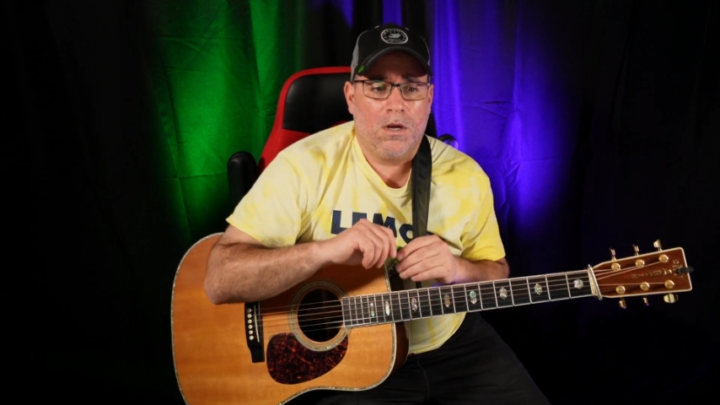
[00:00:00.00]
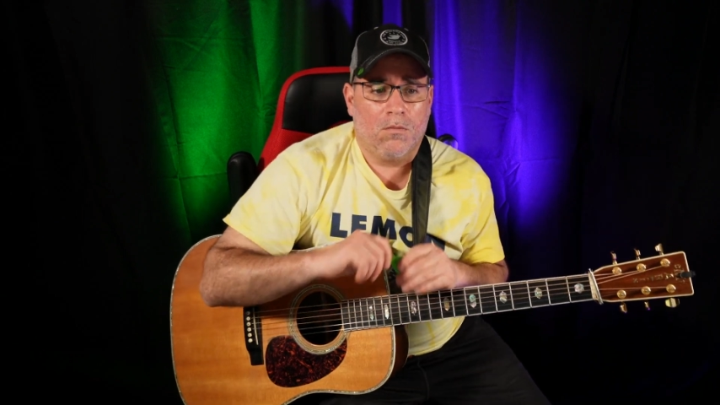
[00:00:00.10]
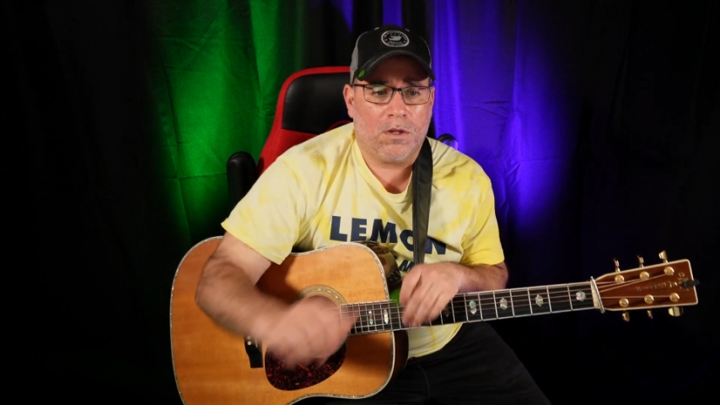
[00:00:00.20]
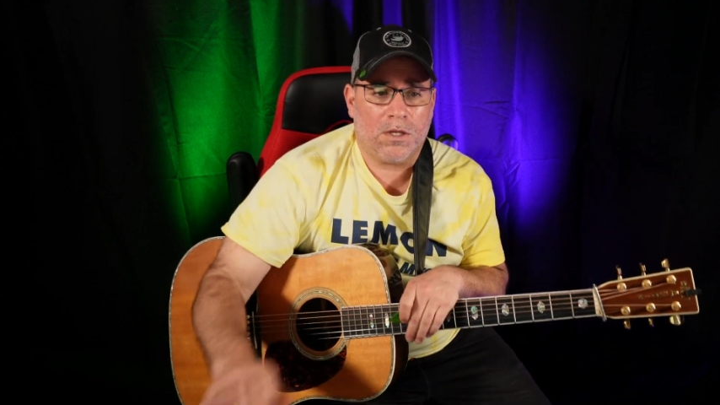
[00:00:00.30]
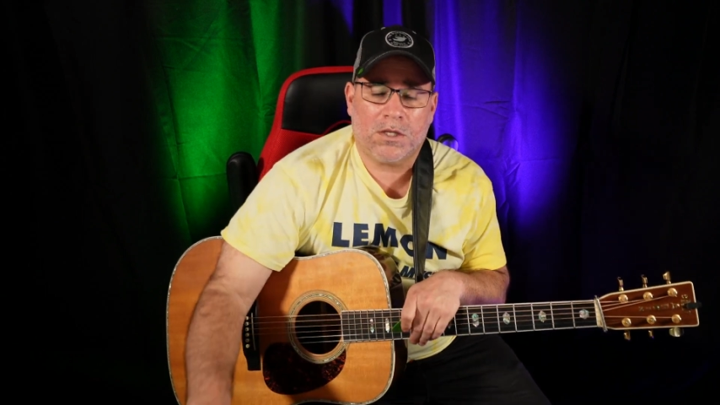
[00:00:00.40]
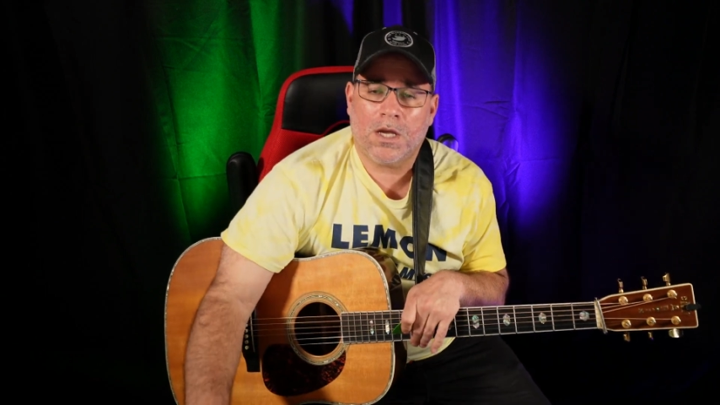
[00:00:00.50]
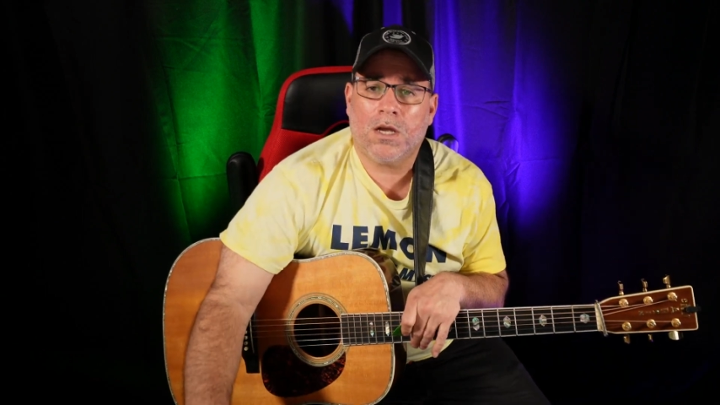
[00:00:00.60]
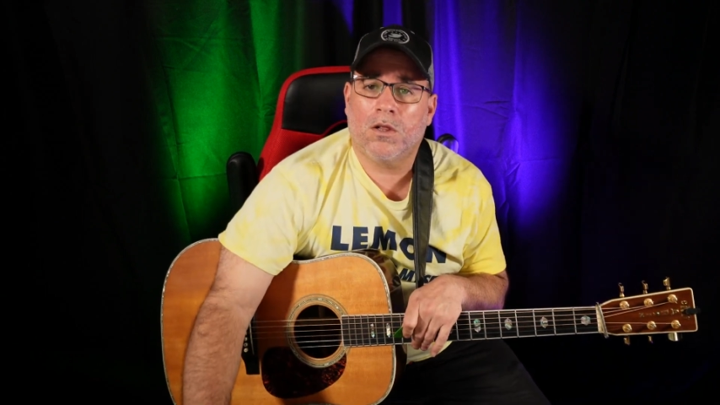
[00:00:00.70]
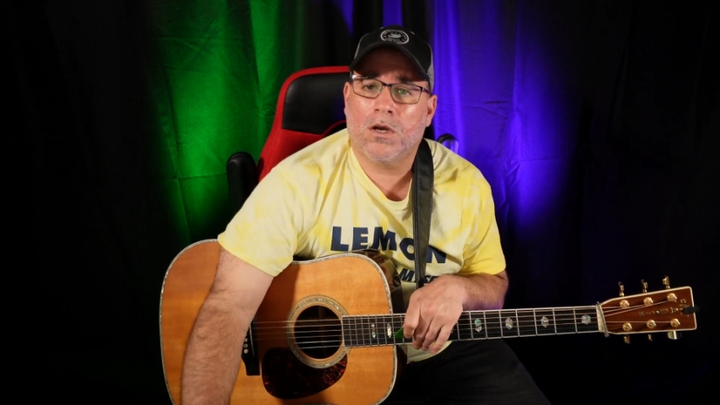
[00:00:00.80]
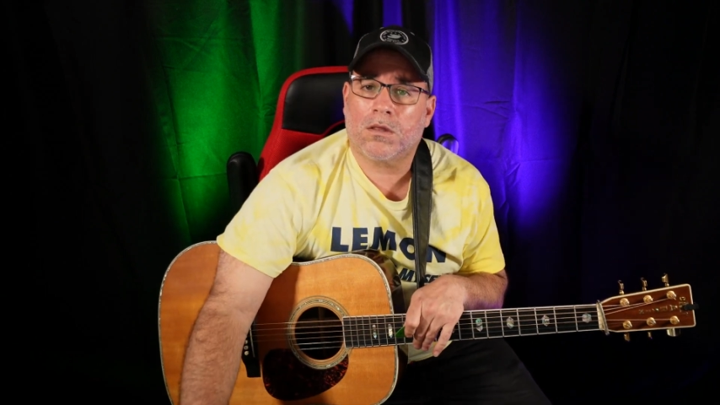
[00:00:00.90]
Well, let's take
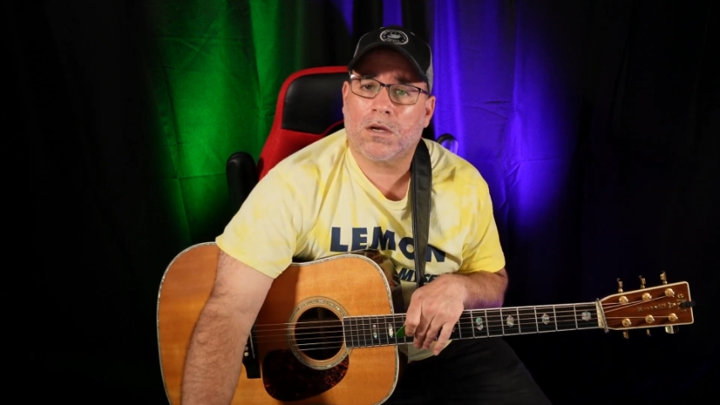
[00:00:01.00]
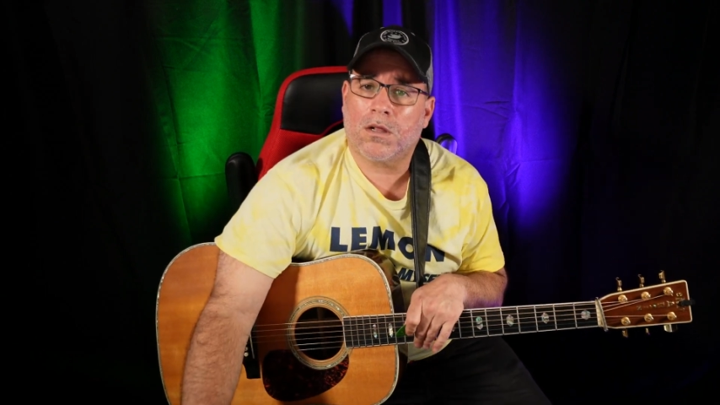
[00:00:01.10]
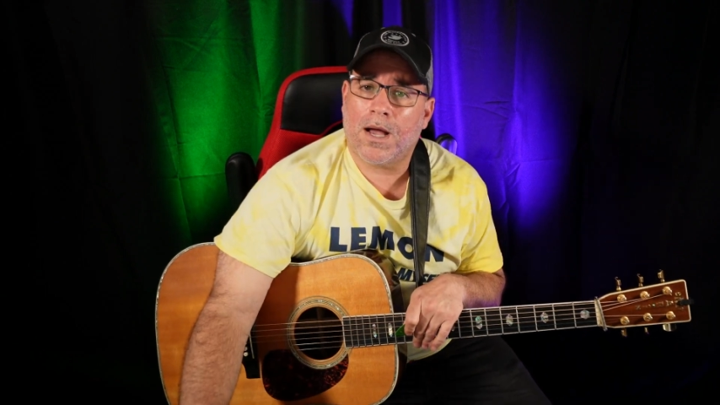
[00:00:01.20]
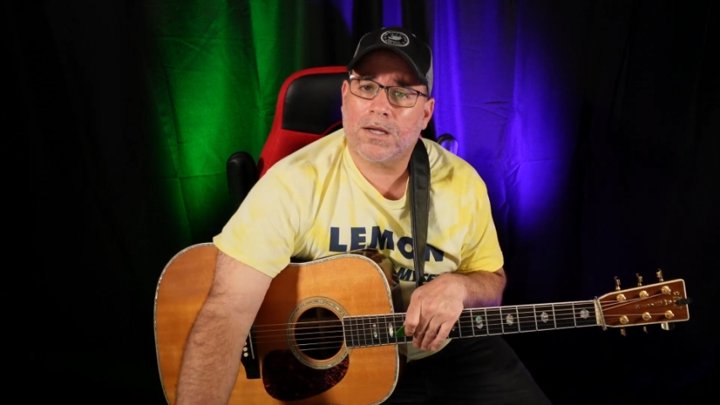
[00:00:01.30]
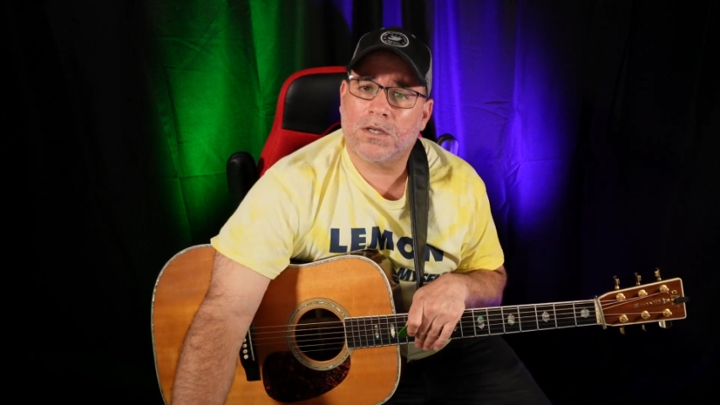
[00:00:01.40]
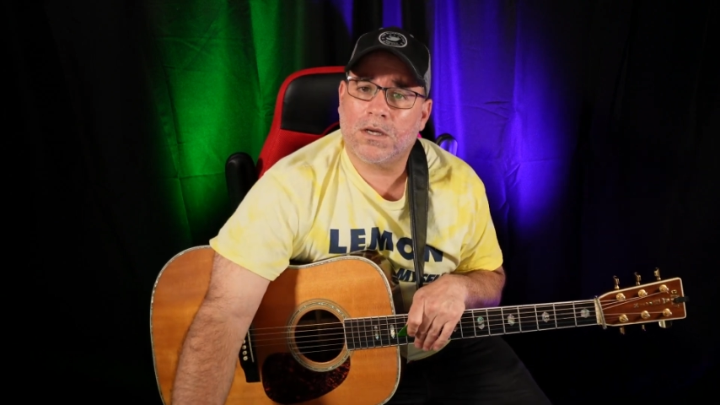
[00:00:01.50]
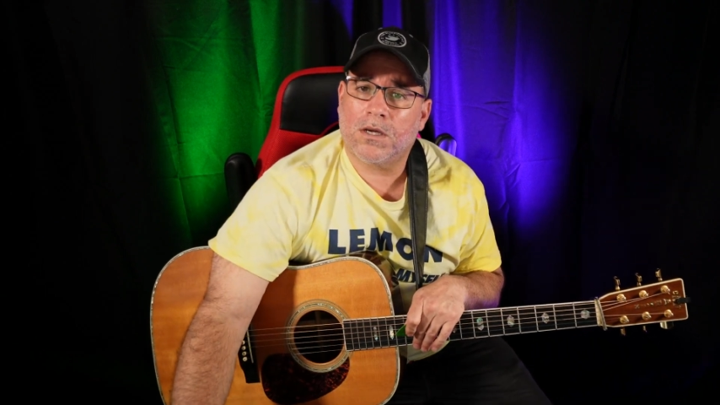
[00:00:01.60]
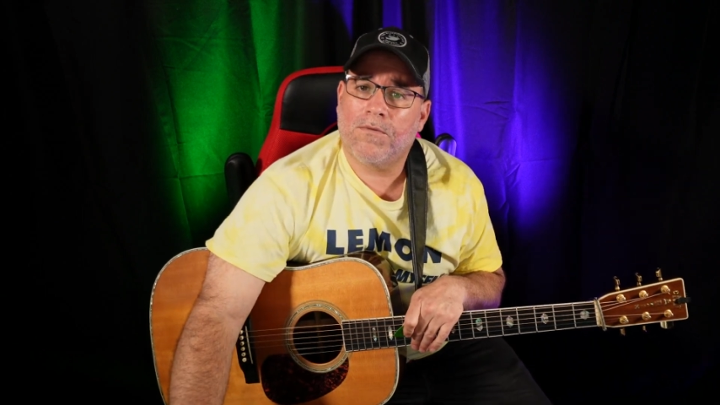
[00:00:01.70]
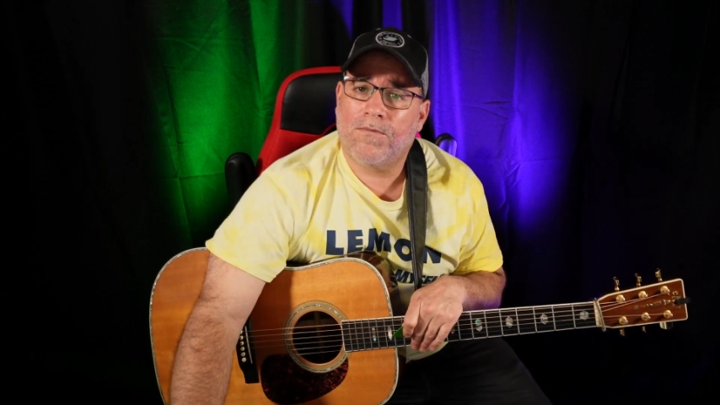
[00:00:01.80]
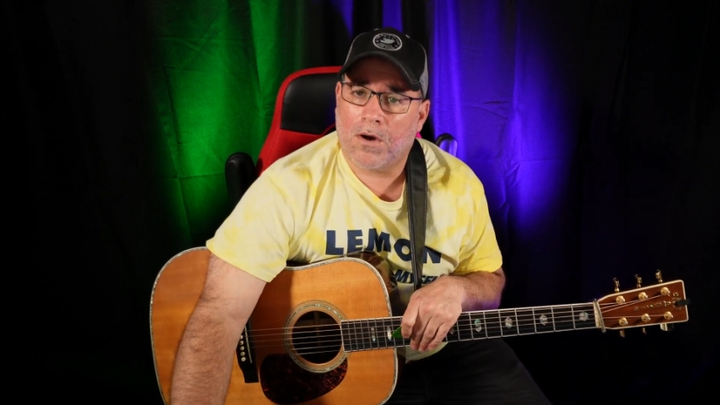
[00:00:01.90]
a look at the classic
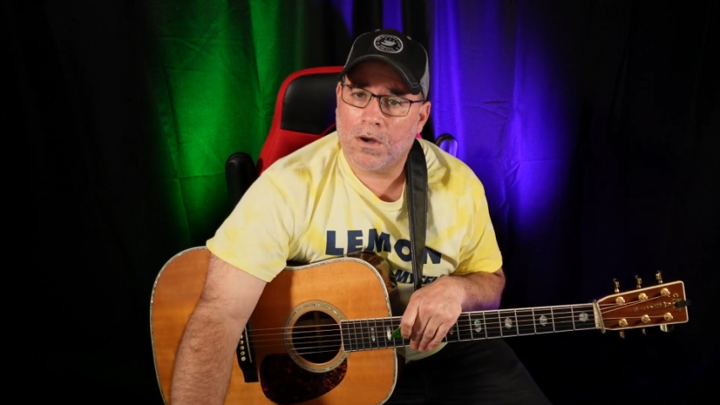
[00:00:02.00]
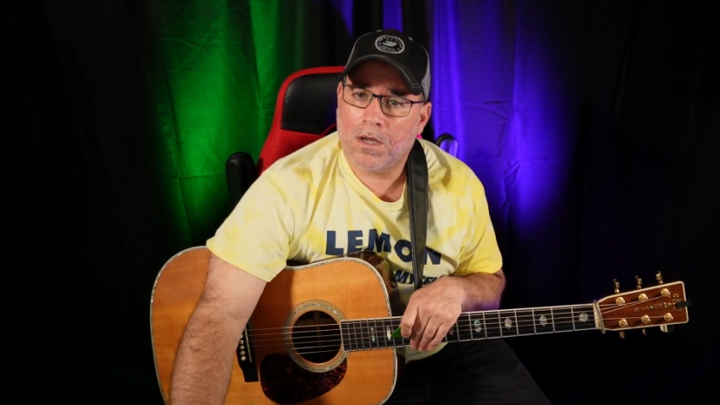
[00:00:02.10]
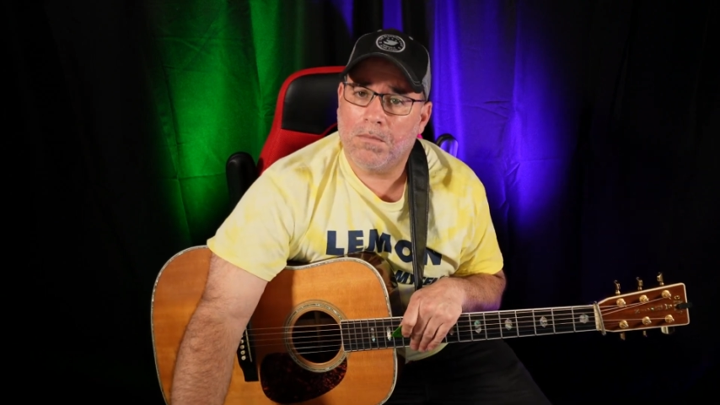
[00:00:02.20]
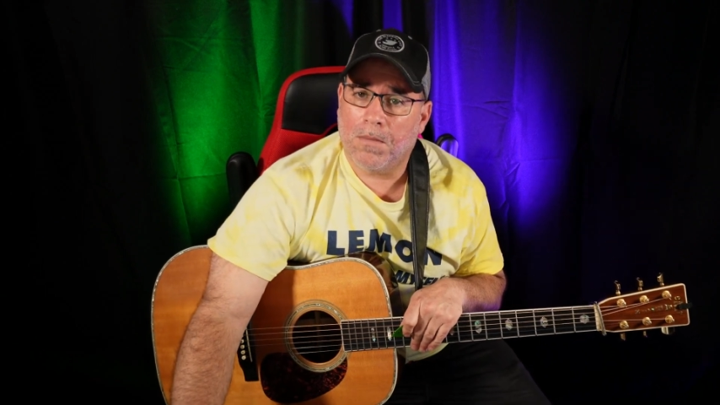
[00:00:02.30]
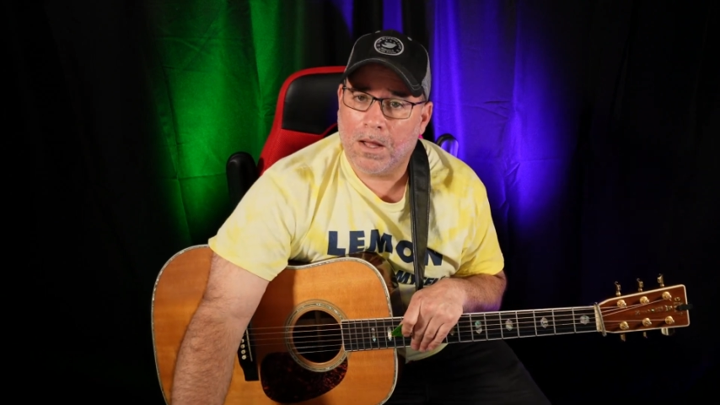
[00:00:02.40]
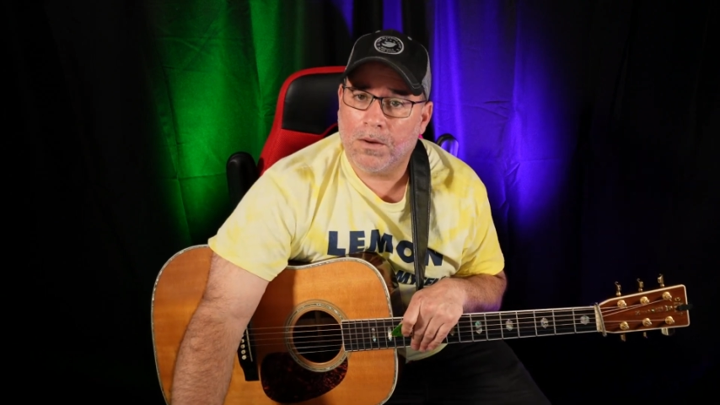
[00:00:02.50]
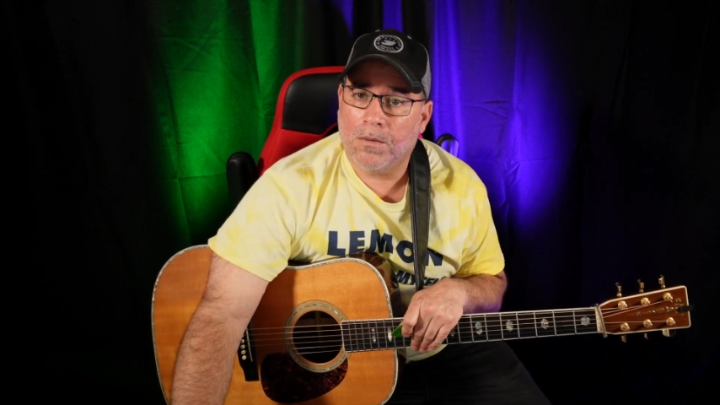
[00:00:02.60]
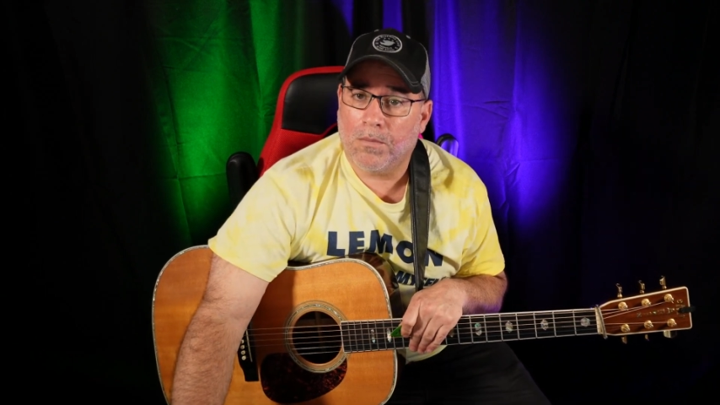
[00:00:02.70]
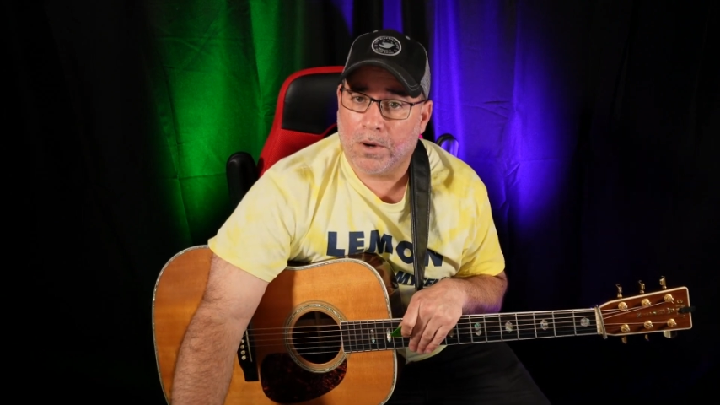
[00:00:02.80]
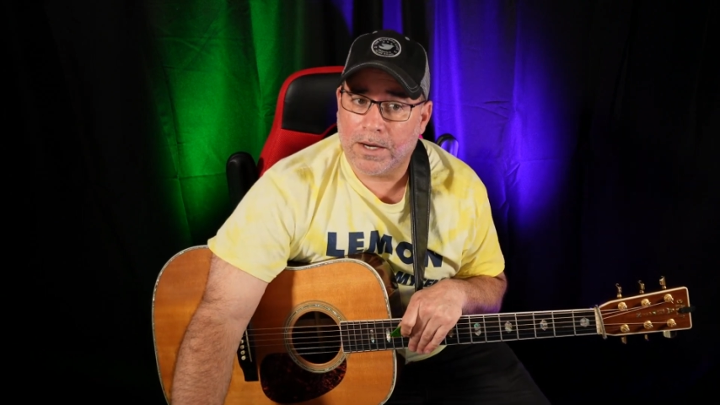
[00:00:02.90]
Foggy
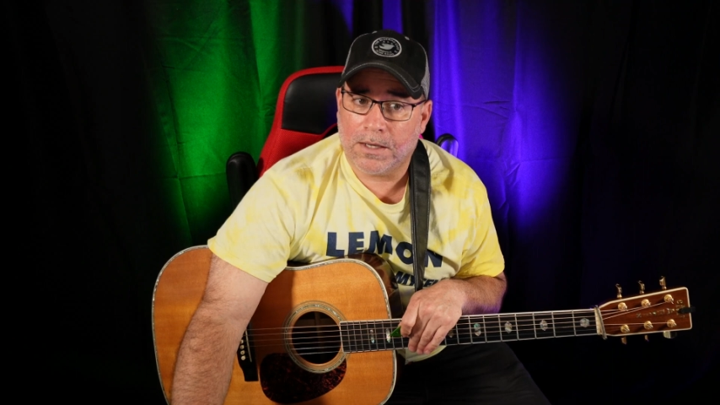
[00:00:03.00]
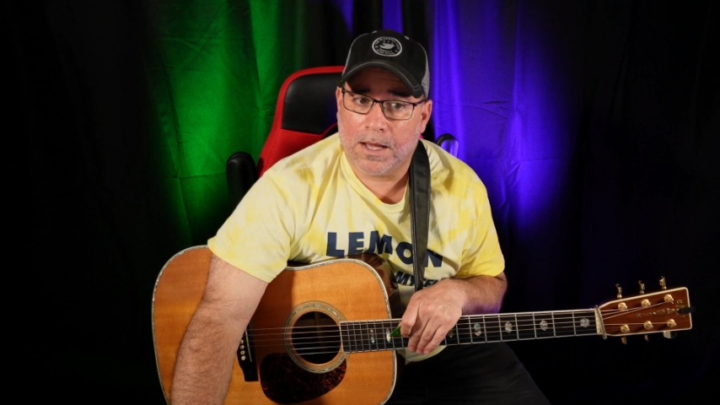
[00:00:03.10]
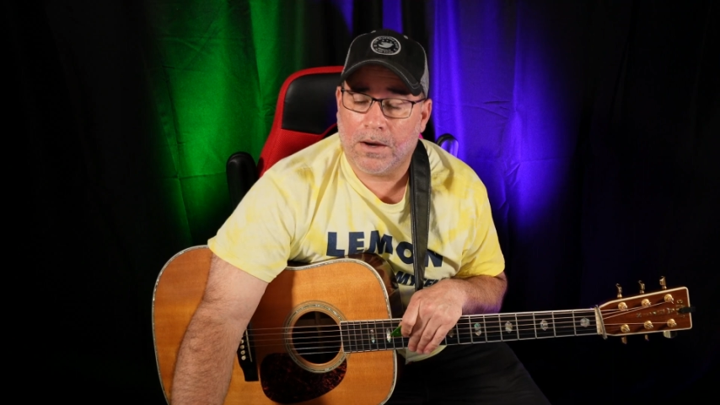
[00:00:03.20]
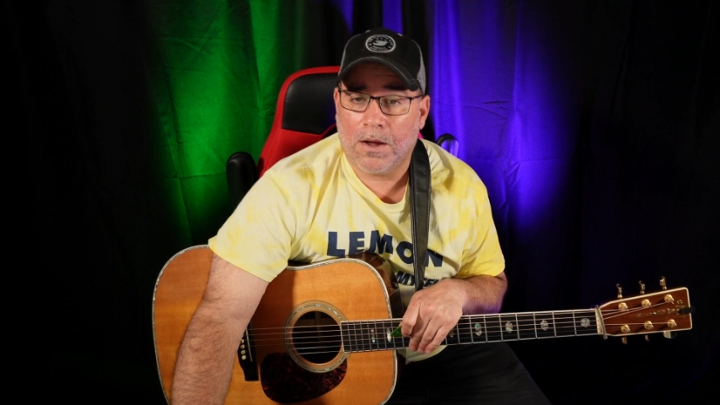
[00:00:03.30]
Mountain Breakdown.